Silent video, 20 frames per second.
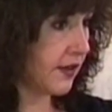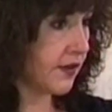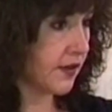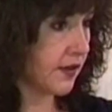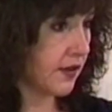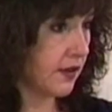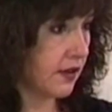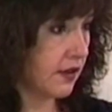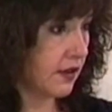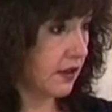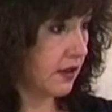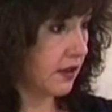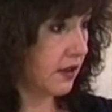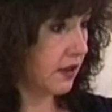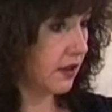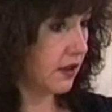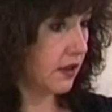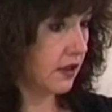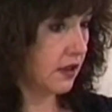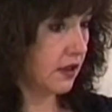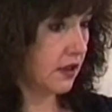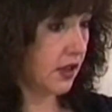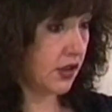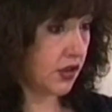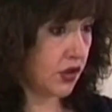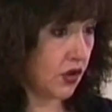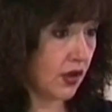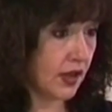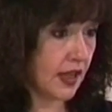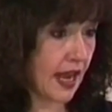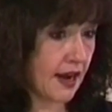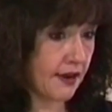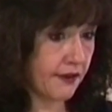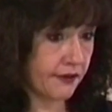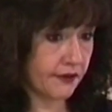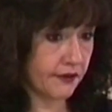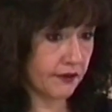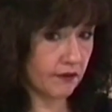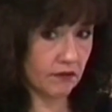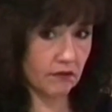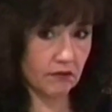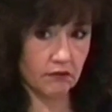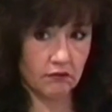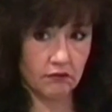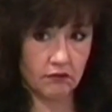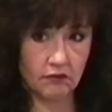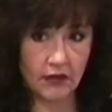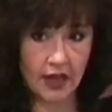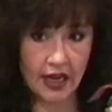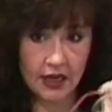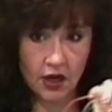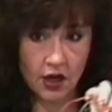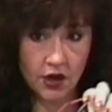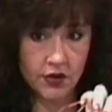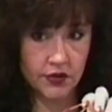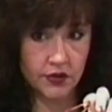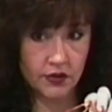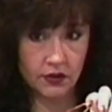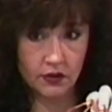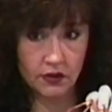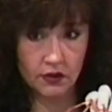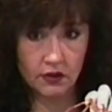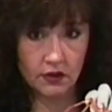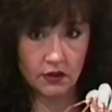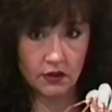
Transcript: his? Is your life like hers?